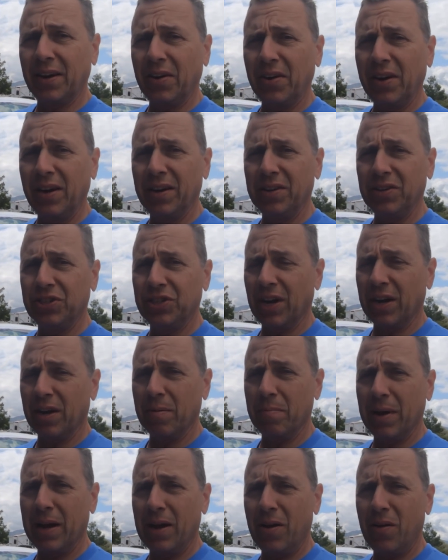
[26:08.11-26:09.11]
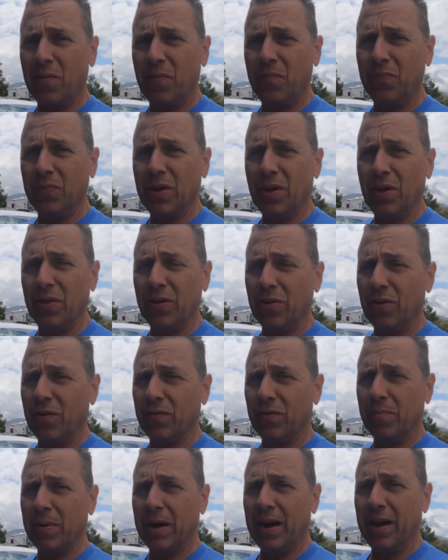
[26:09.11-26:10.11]
area, check them out. They're
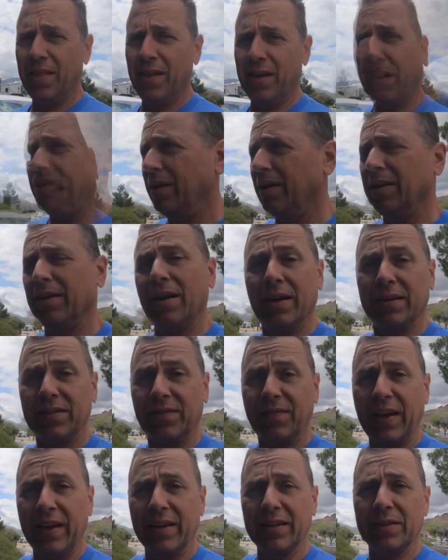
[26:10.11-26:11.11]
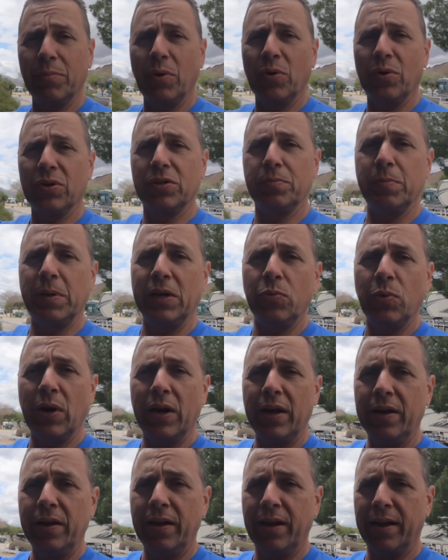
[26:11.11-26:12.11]
over by the Las Vegas Motor
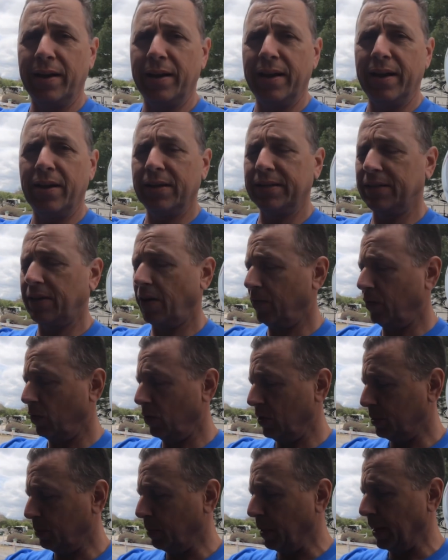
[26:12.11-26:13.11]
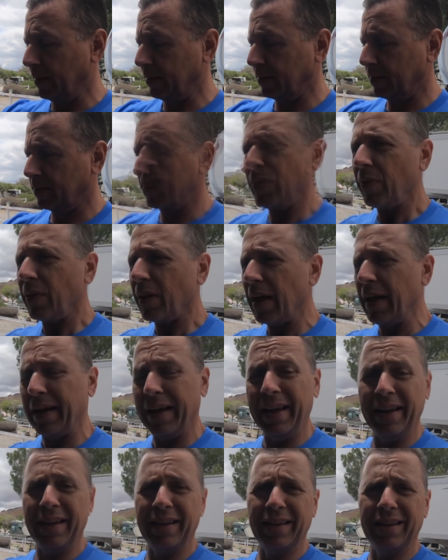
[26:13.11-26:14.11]
Speedway and Nellis Air Force Base.
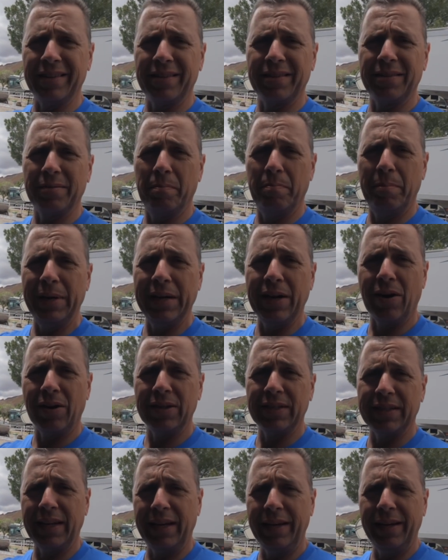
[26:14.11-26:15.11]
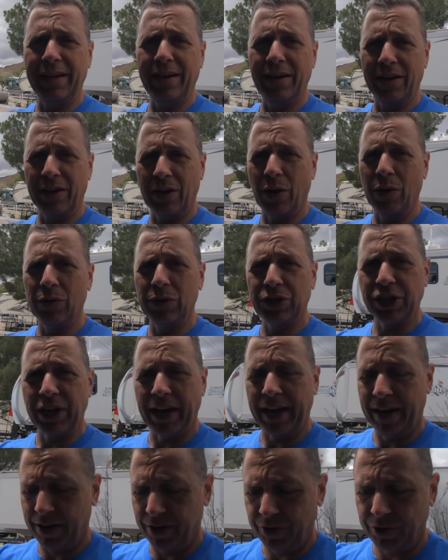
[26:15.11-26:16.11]
Again, it's BRC Coach
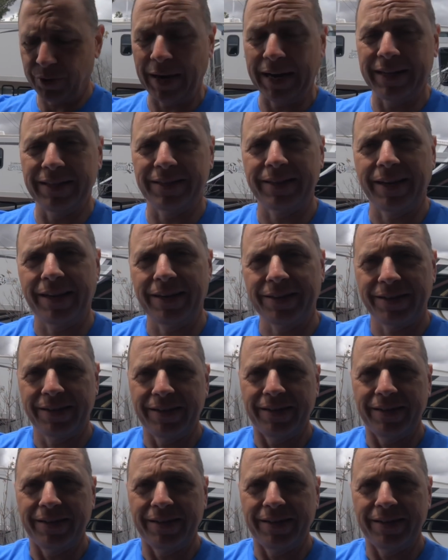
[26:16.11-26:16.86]
and Transit.